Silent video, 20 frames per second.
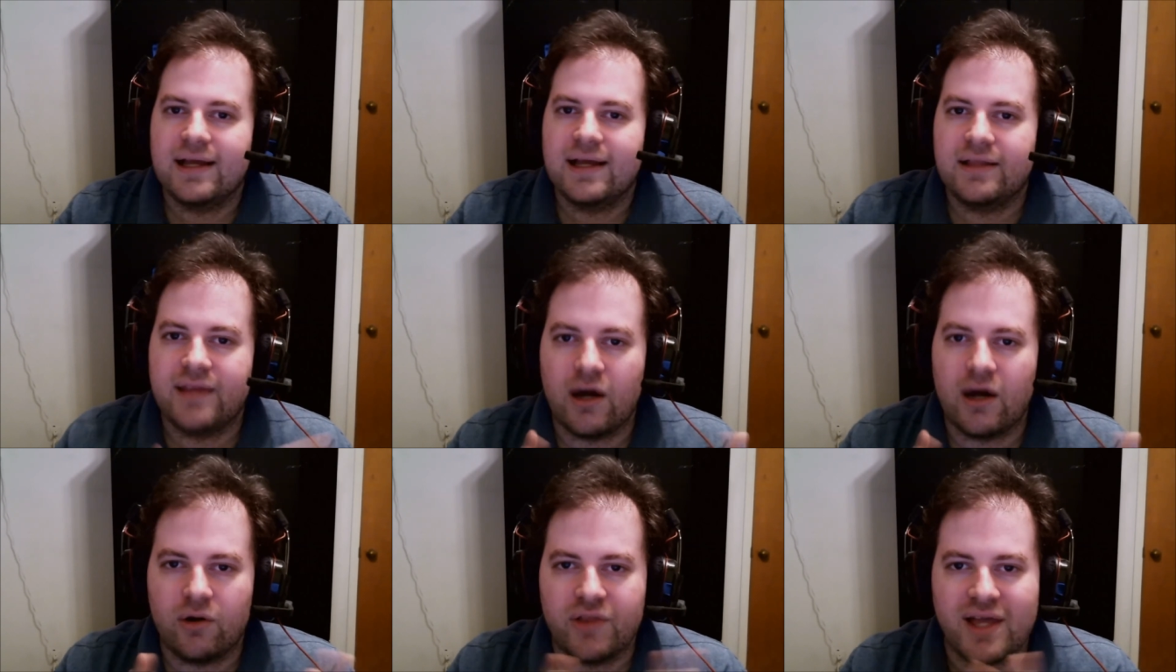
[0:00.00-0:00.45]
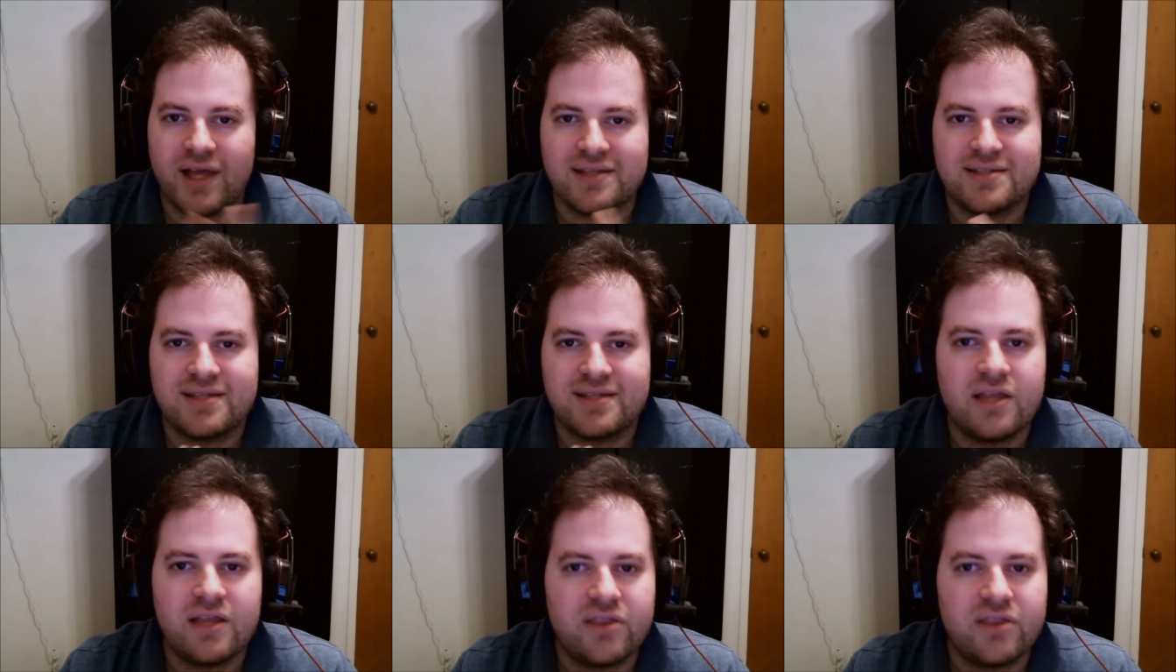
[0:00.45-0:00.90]
Now, with that
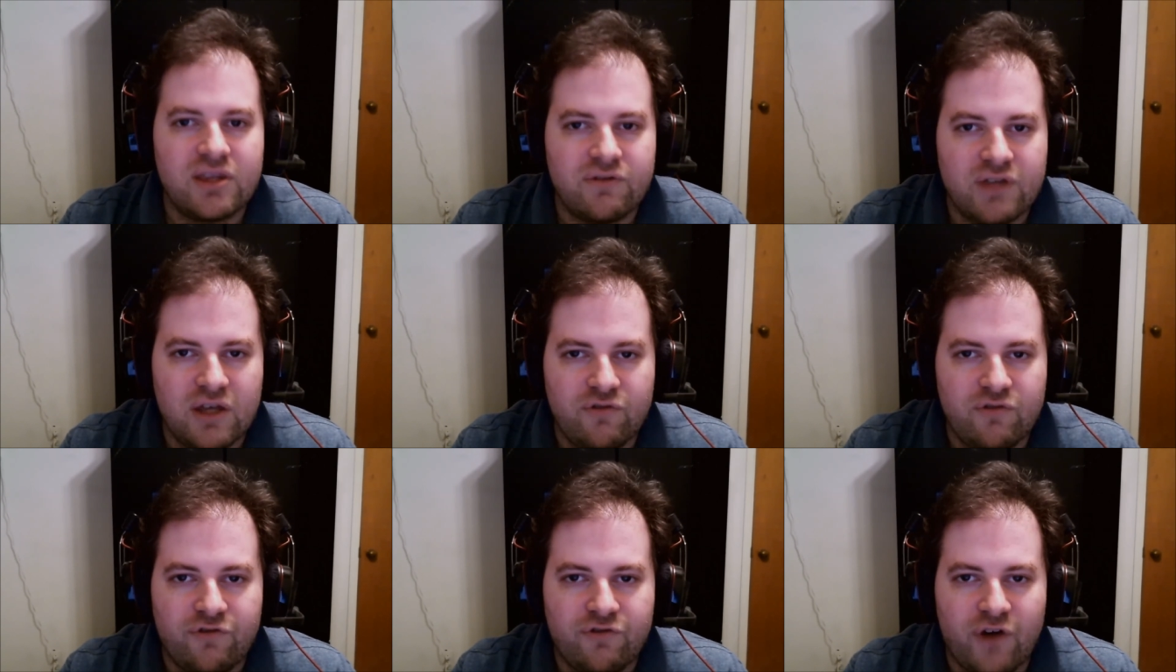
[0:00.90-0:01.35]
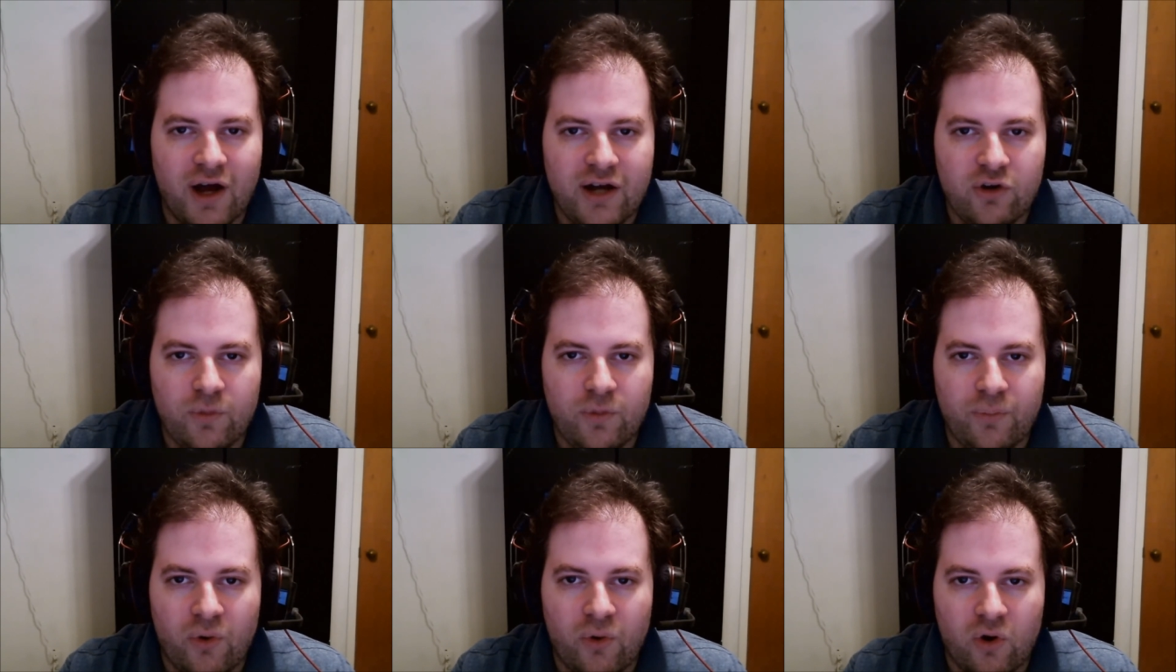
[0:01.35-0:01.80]
said, the
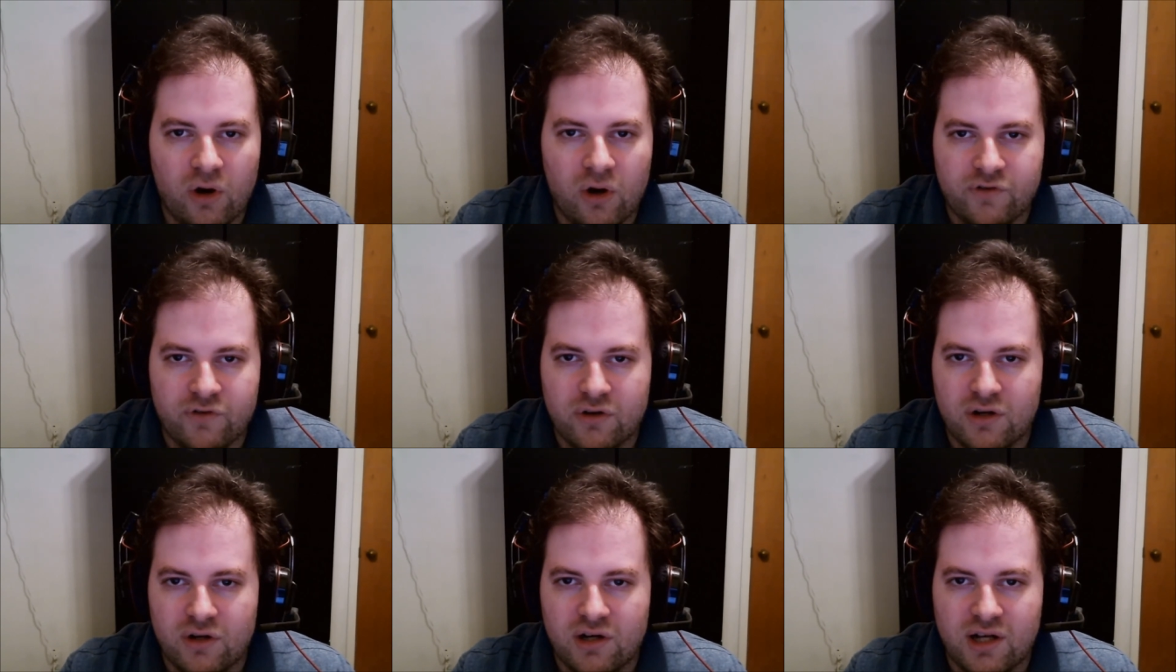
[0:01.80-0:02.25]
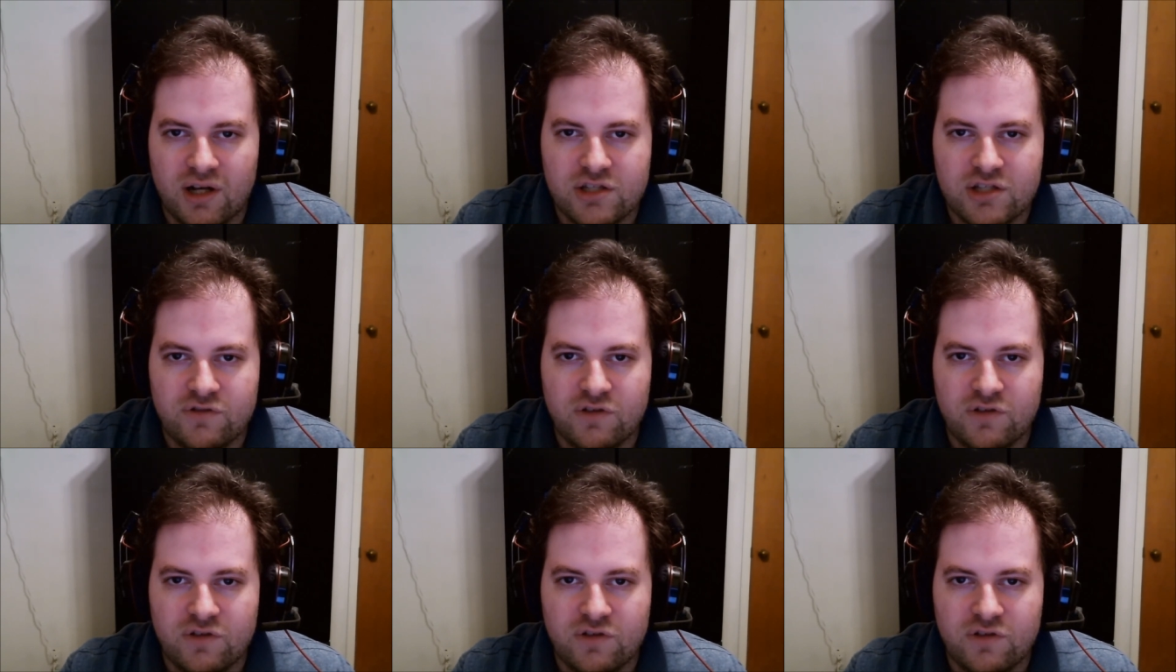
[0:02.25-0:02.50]
final part for today's